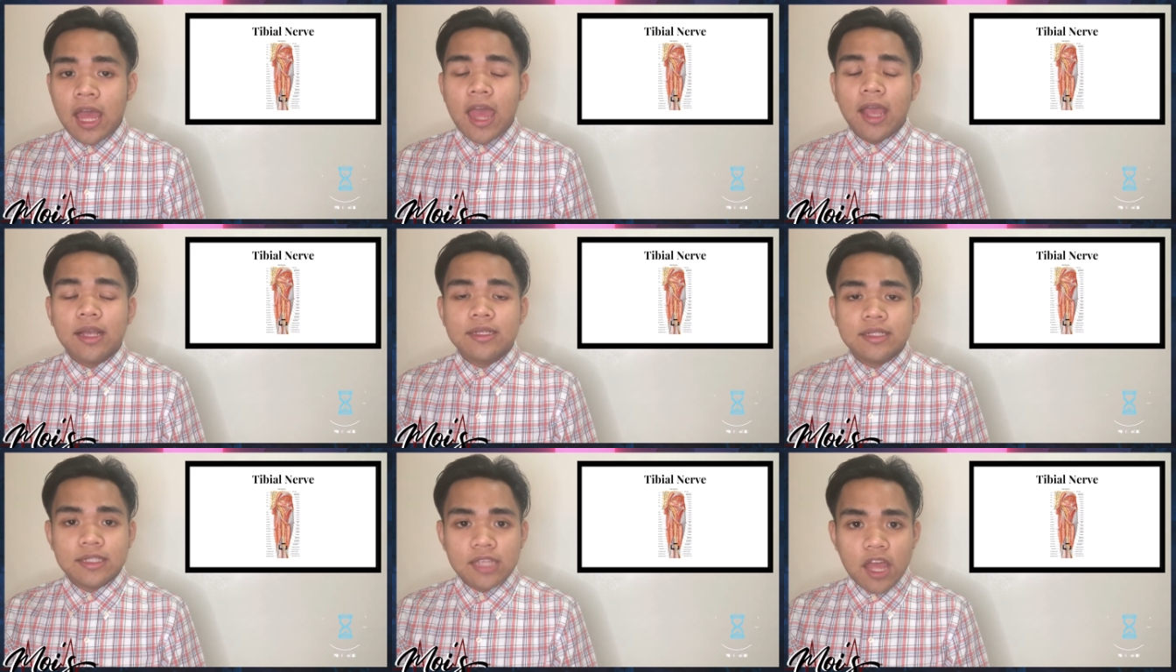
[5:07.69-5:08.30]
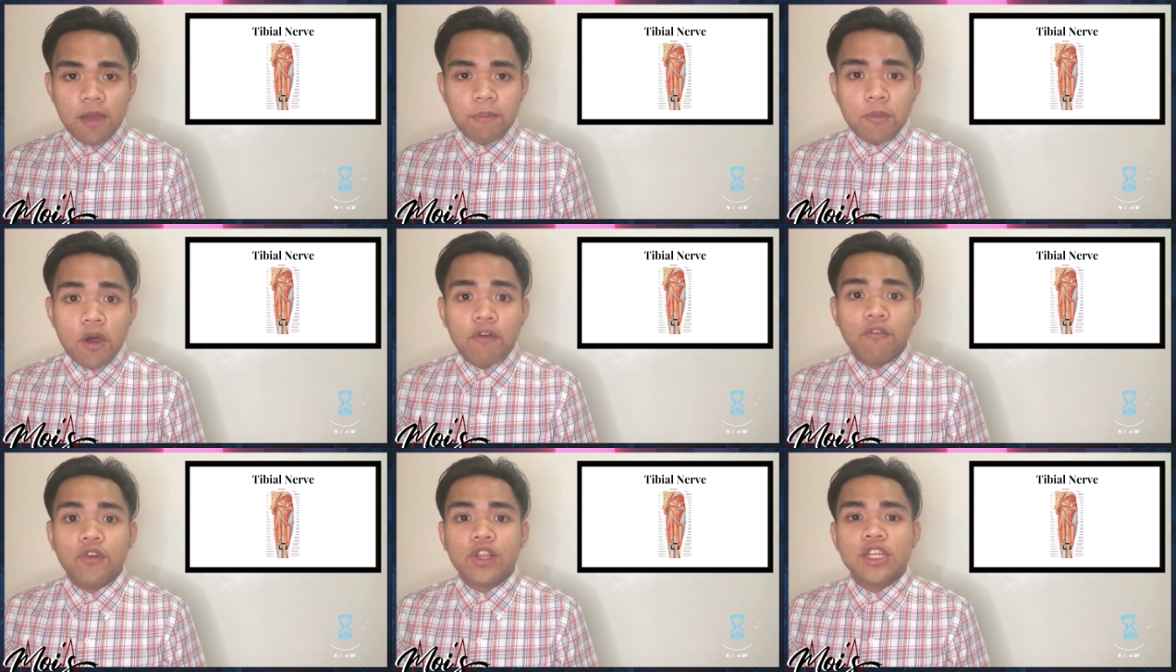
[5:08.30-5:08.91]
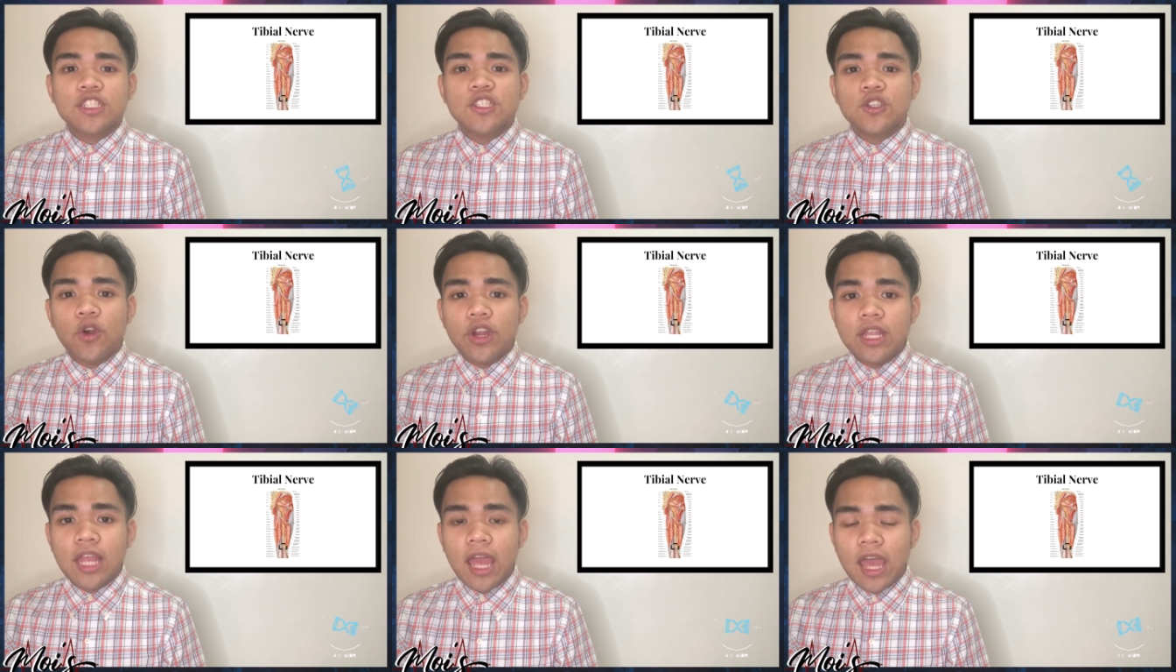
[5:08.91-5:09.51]
except for the
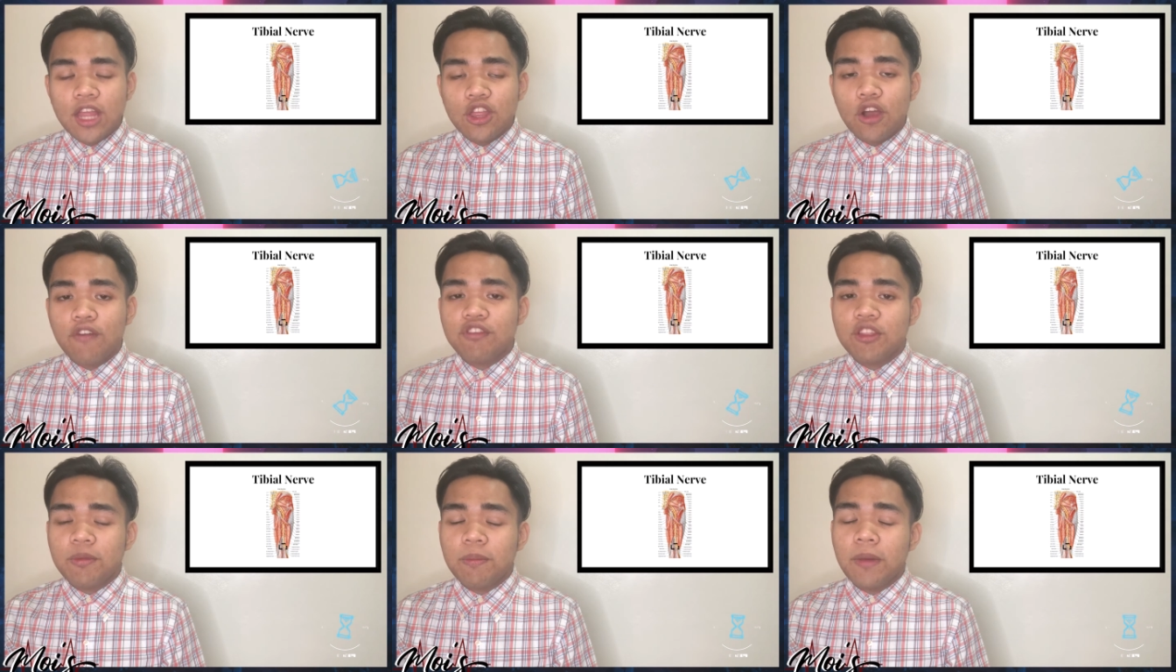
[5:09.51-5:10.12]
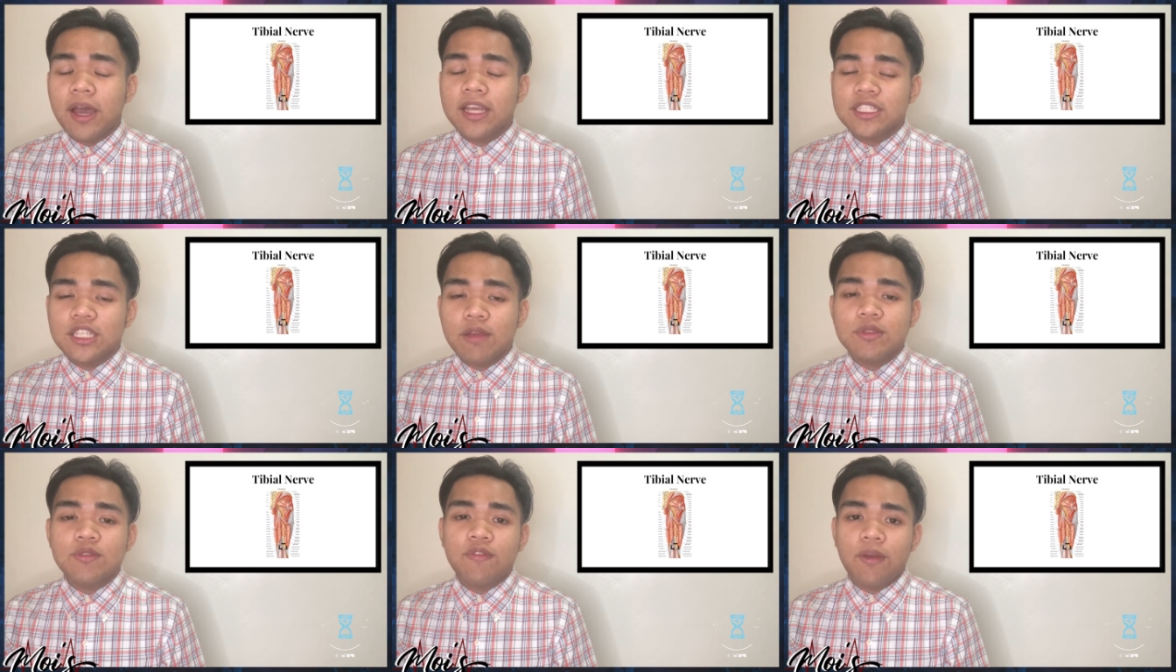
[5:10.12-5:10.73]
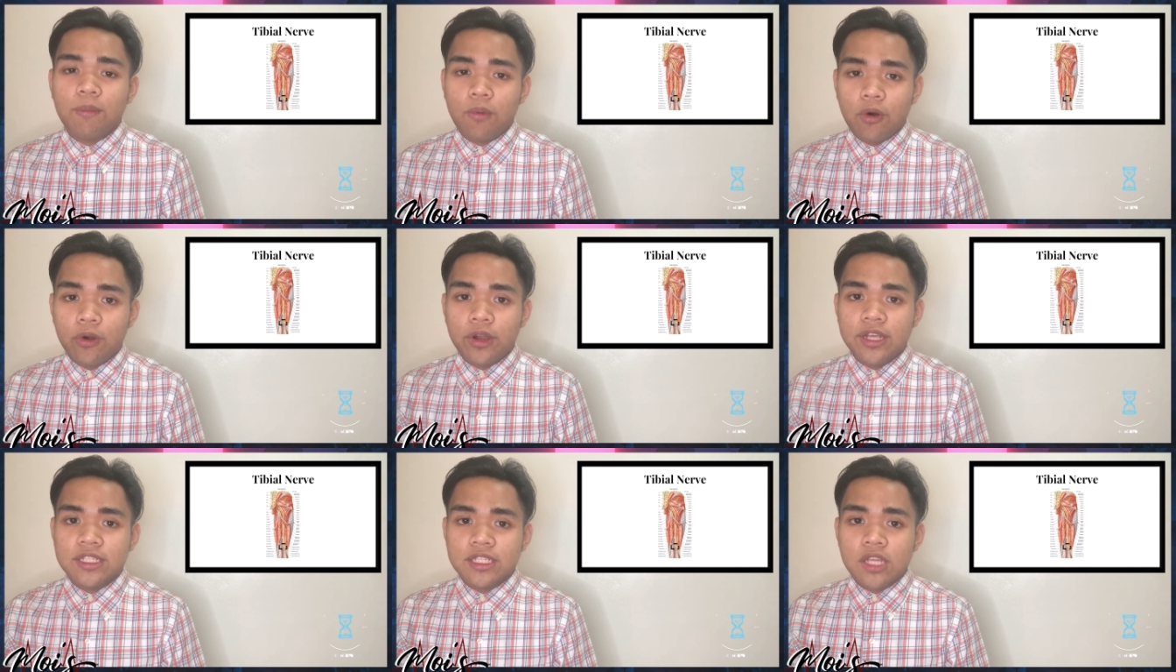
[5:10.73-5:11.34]
short head of the biceps
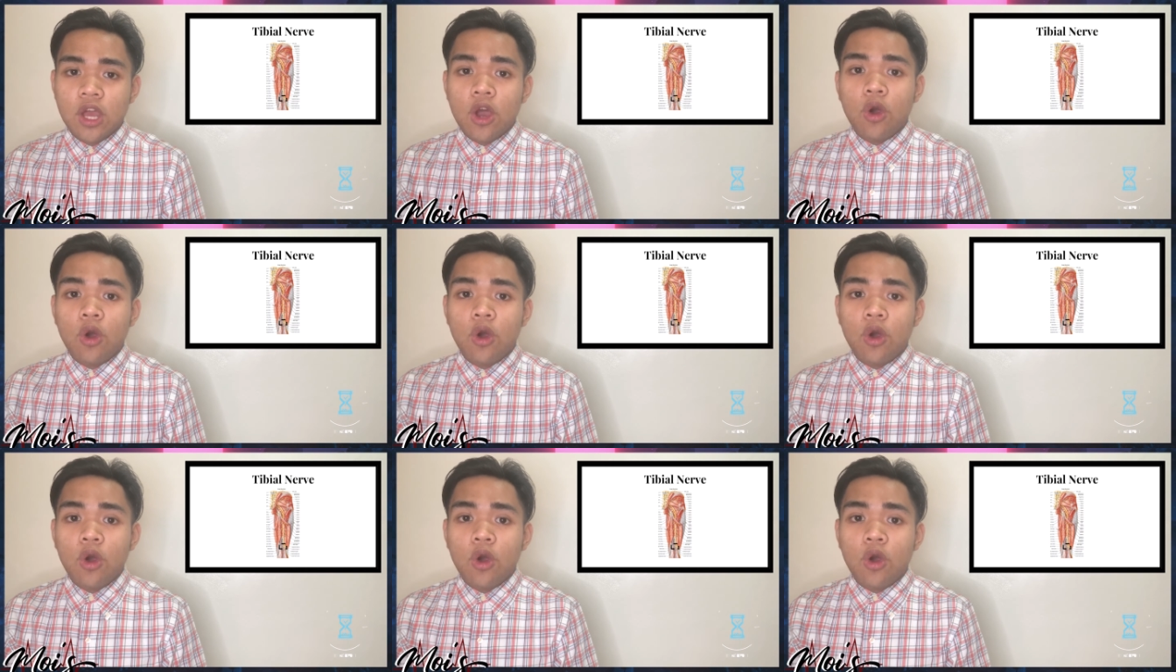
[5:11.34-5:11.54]
femoris,